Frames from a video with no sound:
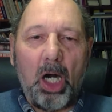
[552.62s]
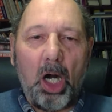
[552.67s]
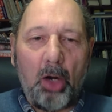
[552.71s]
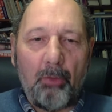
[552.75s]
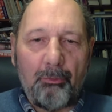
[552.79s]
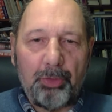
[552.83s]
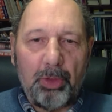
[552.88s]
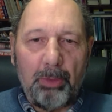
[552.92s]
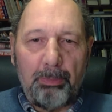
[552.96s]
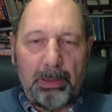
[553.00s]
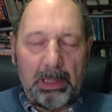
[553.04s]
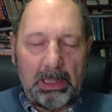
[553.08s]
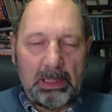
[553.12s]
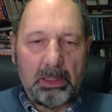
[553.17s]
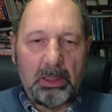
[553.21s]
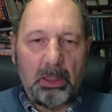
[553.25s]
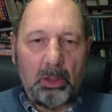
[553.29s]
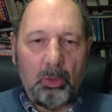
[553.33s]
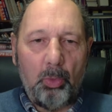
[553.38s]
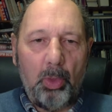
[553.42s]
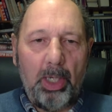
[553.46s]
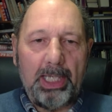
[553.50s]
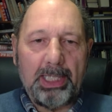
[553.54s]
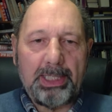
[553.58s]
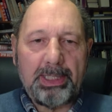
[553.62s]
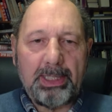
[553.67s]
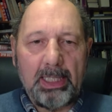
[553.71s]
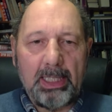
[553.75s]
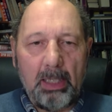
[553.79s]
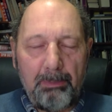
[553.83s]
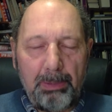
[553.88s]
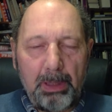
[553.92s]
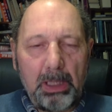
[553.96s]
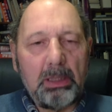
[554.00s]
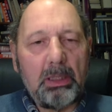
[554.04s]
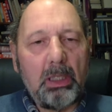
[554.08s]
uh, of the political
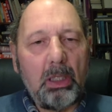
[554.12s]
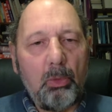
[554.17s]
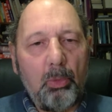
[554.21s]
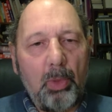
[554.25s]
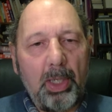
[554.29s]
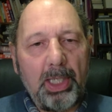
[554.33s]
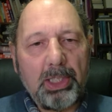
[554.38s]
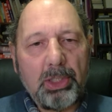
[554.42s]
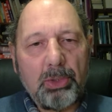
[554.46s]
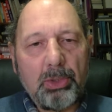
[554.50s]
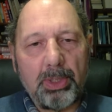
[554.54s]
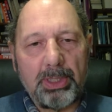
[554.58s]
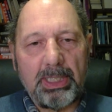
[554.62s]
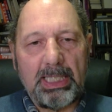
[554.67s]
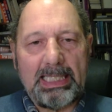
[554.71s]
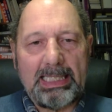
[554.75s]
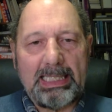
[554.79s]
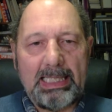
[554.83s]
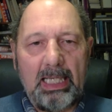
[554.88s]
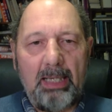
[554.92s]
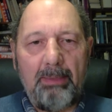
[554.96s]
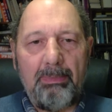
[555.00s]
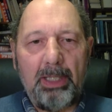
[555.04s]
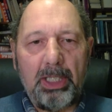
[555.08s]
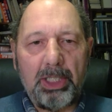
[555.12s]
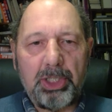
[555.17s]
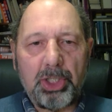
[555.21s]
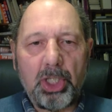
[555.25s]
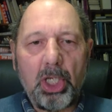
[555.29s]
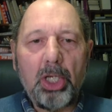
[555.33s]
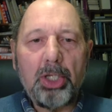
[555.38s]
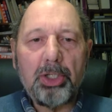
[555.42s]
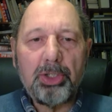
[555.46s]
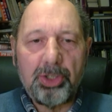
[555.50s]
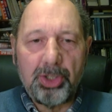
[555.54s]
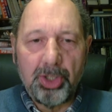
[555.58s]
West. And the political West was
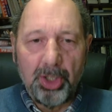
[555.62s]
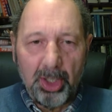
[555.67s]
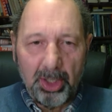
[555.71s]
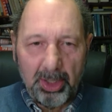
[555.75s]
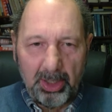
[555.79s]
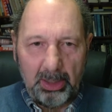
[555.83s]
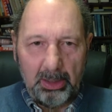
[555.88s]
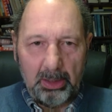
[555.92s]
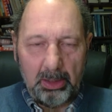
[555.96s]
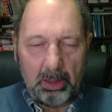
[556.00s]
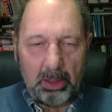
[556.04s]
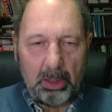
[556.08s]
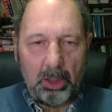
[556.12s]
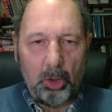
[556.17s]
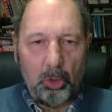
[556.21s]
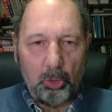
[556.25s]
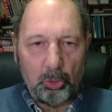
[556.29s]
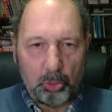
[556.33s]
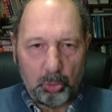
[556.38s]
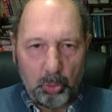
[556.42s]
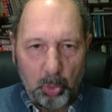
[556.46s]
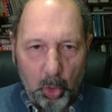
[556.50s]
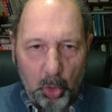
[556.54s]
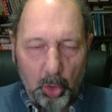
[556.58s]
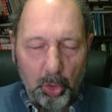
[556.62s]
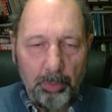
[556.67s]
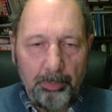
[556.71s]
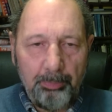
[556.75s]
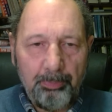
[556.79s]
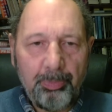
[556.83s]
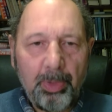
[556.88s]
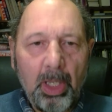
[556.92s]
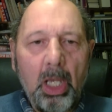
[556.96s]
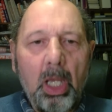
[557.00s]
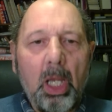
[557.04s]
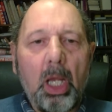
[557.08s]
established during the Cold
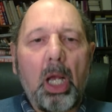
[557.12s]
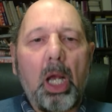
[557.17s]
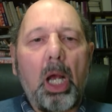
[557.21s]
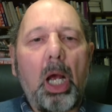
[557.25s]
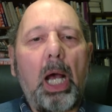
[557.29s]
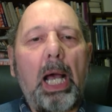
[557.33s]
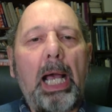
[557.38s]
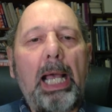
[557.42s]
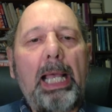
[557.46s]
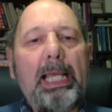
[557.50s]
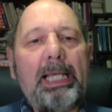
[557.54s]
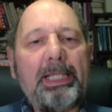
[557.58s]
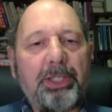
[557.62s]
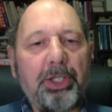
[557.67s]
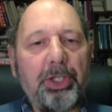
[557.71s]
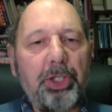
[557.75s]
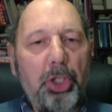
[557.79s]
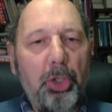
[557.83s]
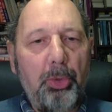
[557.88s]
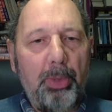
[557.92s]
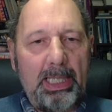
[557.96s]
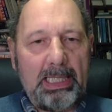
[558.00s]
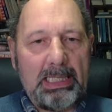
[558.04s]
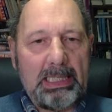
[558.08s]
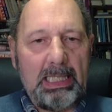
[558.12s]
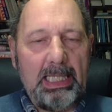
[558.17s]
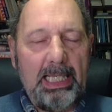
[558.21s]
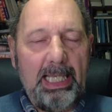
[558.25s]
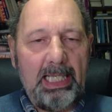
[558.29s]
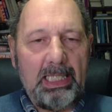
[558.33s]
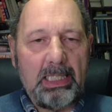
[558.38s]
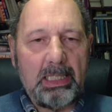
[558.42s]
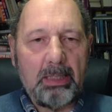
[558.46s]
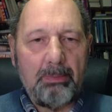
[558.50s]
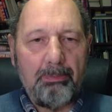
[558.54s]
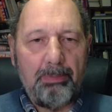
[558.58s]
War. Uh, it's a
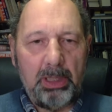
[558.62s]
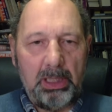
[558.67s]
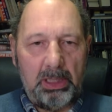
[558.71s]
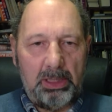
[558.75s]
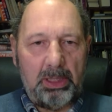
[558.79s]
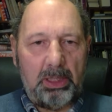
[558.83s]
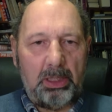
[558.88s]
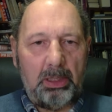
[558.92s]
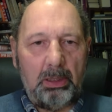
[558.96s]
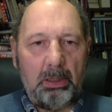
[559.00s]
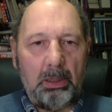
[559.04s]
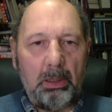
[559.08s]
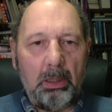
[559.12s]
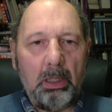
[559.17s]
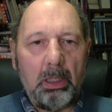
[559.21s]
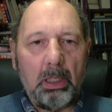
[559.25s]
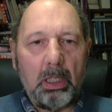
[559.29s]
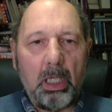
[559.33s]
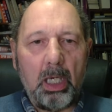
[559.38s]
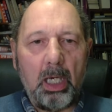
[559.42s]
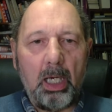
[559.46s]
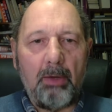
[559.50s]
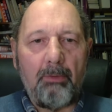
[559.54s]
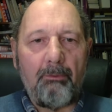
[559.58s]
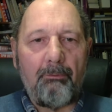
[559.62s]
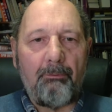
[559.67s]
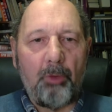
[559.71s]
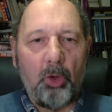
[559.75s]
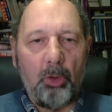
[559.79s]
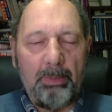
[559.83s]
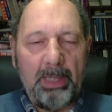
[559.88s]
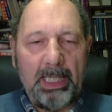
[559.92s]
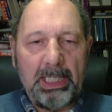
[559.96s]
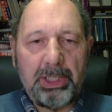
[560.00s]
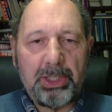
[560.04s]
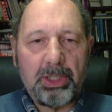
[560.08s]
US led political
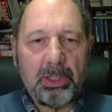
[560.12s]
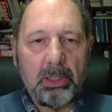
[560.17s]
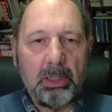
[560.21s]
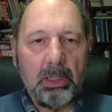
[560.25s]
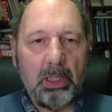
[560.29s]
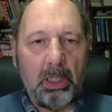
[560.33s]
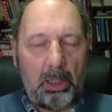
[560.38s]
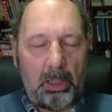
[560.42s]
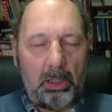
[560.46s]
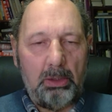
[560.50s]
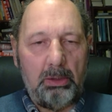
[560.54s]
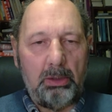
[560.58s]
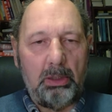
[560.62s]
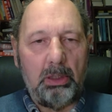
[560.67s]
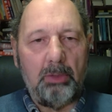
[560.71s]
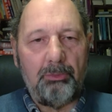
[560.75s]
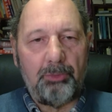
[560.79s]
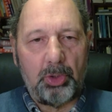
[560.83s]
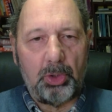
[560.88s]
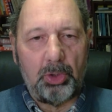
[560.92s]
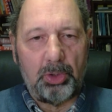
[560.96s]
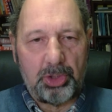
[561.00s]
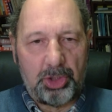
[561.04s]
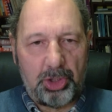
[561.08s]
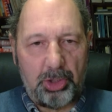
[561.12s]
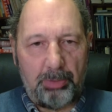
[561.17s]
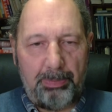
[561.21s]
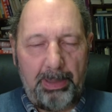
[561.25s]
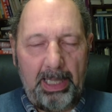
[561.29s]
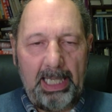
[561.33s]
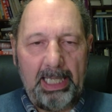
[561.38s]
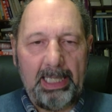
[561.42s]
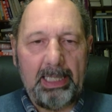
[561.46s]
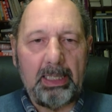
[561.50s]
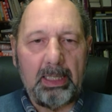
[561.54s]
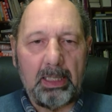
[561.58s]
uh, formation, including, of
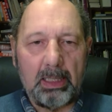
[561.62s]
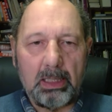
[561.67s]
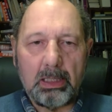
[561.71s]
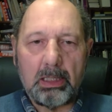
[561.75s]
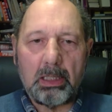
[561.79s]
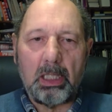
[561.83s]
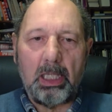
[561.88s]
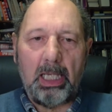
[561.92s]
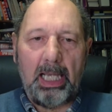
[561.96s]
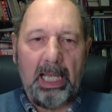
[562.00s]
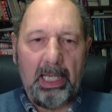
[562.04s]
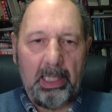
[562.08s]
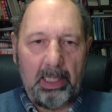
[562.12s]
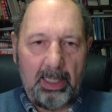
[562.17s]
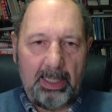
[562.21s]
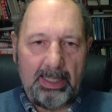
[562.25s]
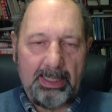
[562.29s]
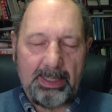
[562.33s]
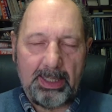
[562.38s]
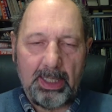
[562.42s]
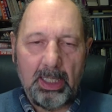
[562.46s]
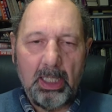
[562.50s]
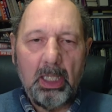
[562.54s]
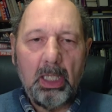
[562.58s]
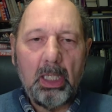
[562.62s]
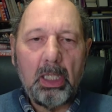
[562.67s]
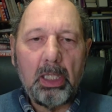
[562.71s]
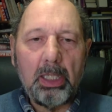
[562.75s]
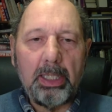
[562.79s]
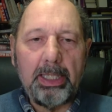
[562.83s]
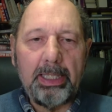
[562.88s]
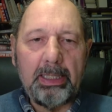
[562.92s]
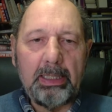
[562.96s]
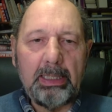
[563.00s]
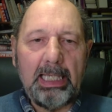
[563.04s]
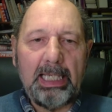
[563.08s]
course, Japan and uh, allies
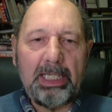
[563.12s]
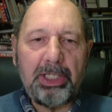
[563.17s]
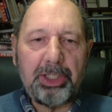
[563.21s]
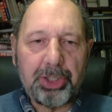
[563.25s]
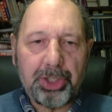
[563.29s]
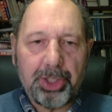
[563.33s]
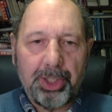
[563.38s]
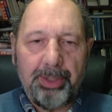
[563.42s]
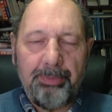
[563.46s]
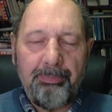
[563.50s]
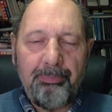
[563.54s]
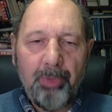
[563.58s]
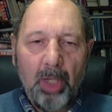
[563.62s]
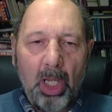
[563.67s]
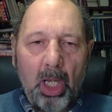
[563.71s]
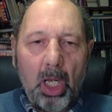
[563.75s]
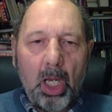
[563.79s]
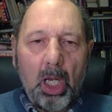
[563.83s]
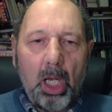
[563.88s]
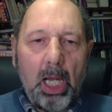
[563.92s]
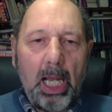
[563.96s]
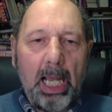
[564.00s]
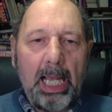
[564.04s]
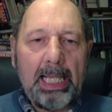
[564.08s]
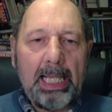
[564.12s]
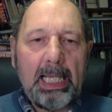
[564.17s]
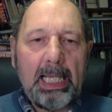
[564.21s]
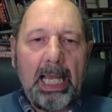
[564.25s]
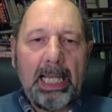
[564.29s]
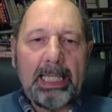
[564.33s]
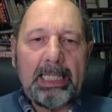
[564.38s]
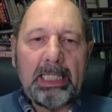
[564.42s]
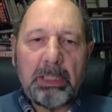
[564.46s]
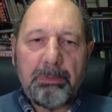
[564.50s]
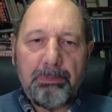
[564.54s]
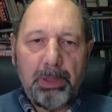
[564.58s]
in Asia.
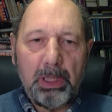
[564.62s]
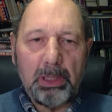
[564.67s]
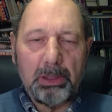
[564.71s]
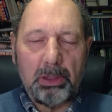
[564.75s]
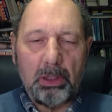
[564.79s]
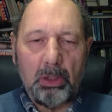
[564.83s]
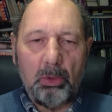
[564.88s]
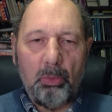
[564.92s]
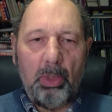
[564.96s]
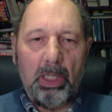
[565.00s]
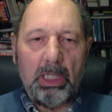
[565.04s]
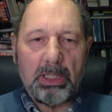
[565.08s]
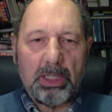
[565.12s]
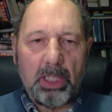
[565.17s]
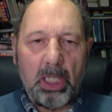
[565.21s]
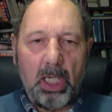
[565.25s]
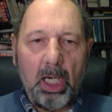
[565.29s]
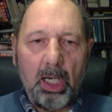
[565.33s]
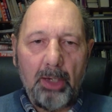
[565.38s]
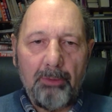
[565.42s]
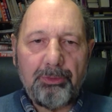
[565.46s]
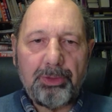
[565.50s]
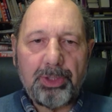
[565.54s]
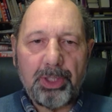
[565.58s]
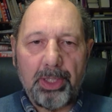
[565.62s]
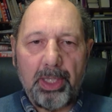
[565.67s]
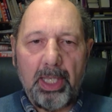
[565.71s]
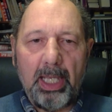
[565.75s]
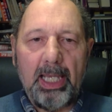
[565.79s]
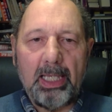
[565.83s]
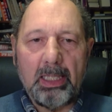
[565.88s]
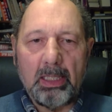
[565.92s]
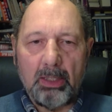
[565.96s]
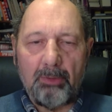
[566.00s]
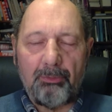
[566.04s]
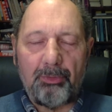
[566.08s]
And, and, this political West,
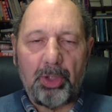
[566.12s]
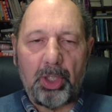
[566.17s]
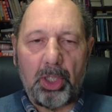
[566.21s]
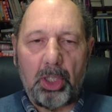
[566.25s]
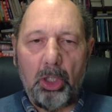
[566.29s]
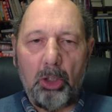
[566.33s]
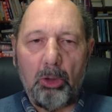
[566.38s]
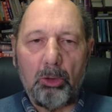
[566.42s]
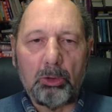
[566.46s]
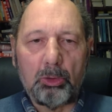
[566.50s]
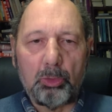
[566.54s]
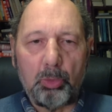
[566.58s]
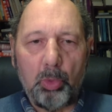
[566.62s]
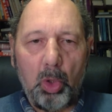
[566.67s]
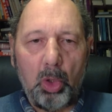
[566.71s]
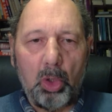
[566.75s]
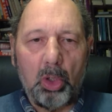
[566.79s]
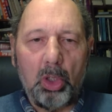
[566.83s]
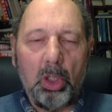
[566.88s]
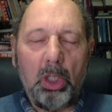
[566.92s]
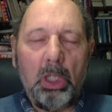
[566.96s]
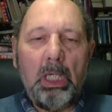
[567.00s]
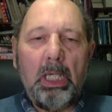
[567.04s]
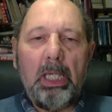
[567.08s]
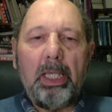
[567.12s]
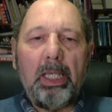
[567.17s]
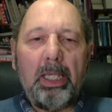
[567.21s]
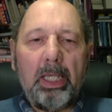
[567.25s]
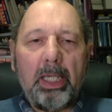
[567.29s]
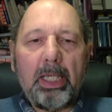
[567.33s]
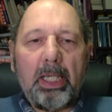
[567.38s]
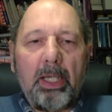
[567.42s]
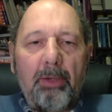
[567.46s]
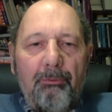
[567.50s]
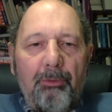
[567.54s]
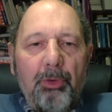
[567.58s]
after the end of the Cold War,
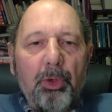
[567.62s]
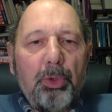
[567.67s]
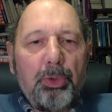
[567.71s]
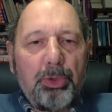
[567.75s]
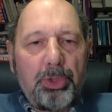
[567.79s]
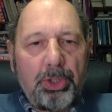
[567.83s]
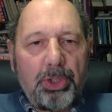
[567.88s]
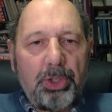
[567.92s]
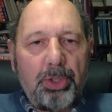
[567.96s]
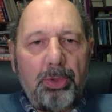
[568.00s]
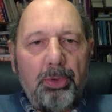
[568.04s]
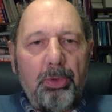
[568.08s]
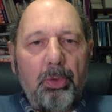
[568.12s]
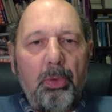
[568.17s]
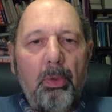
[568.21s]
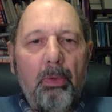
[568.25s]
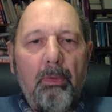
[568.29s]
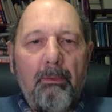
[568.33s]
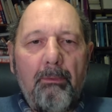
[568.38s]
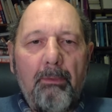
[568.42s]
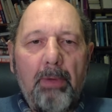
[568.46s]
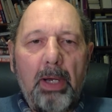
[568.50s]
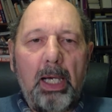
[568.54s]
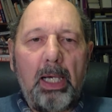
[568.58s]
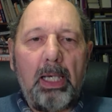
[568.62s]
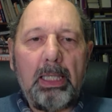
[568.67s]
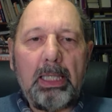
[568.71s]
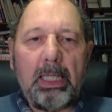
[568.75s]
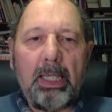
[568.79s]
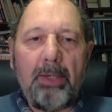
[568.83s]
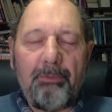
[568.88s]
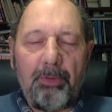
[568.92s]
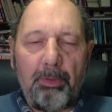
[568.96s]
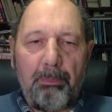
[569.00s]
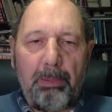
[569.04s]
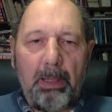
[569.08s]
refused to
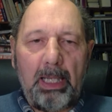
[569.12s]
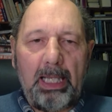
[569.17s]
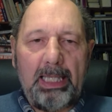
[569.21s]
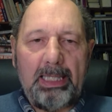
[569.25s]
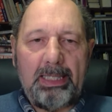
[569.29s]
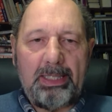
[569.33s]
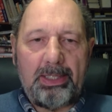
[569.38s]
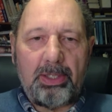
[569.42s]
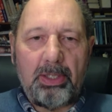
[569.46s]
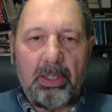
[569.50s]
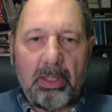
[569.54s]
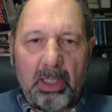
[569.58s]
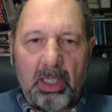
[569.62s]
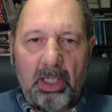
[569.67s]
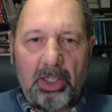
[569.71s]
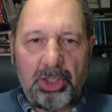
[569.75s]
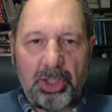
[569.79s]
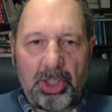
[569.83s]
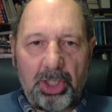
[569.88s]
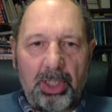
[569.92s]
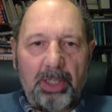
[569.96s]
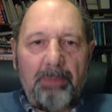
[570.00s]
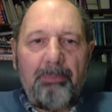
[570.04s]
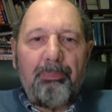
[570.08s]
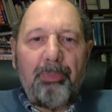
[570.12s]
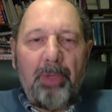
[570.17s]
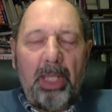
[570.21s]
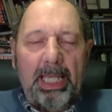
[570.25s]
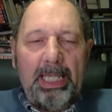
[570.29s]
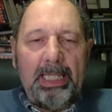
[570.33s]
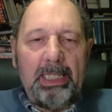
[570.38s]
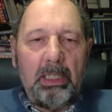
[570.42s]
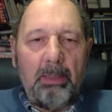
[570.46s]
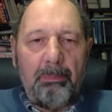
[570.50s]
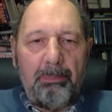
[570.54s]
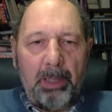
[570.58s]
uh, give a place to
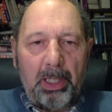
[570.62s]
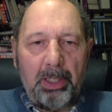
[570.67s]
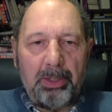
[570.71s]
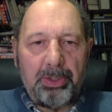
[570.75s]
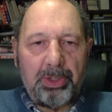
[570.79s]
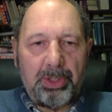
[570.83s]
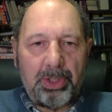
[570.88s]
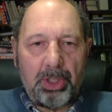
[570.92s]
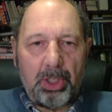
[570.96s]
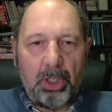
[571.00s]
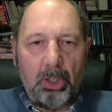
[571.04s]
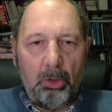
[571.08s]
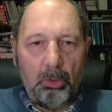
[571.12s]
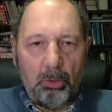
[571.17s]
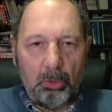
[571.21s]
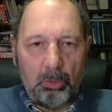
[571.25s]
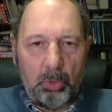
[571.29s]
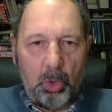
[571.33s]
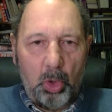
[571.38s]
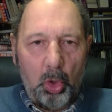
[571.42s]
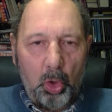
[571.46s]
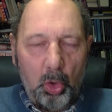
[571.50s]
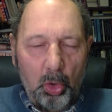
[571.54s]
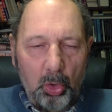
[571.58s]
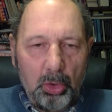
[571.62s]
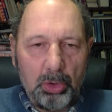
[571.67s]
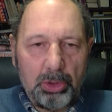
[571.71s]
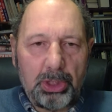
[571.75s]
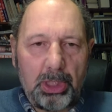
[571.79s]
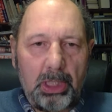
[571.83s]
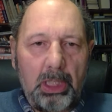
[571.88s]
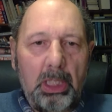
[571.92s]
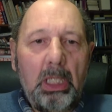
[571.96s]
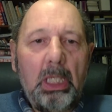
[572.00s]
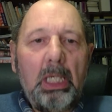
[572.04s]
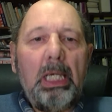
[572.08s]
Russia in the post Cold
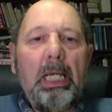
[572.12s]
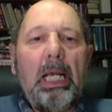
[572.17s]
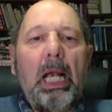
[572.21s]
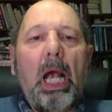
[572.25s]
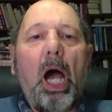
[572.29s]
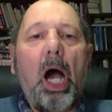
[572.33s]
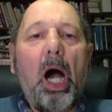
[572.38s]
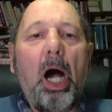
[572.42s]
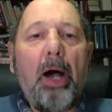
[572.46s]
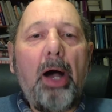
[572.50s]
War order,